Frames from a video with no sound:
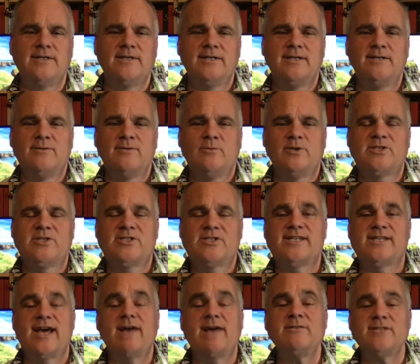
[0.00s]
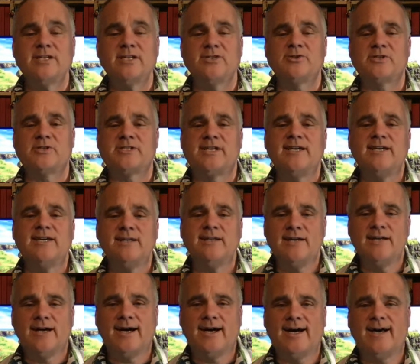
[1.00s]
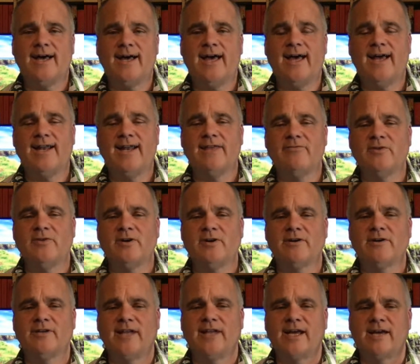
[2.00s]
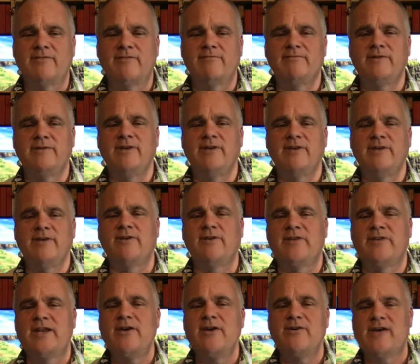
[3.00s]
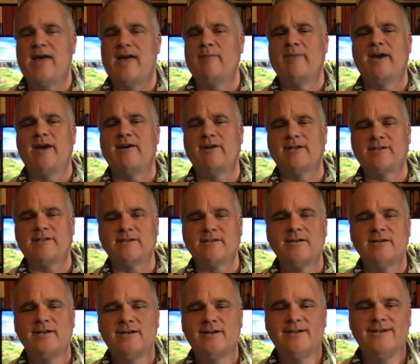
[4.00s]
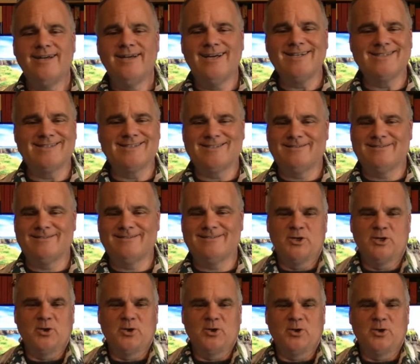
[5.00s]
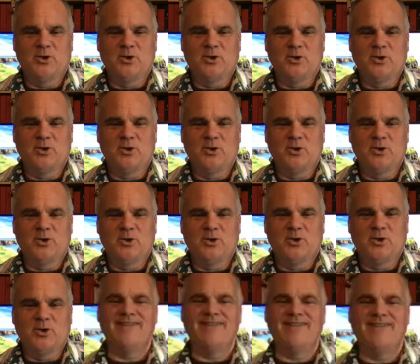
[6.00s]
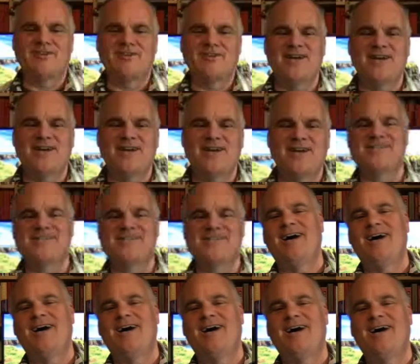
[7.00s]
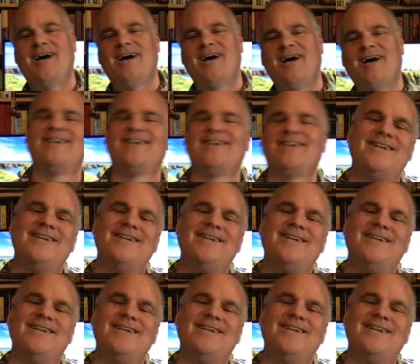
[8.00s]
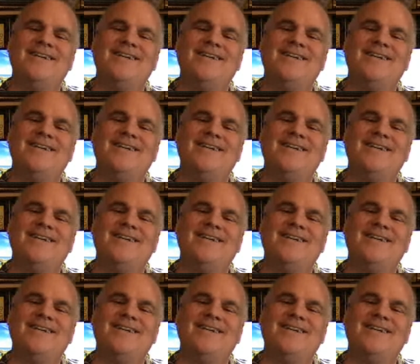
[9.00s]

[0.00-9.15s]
which sounds interesting. And if you're a video game character, it's cool. But if you're trying to get a job, it's not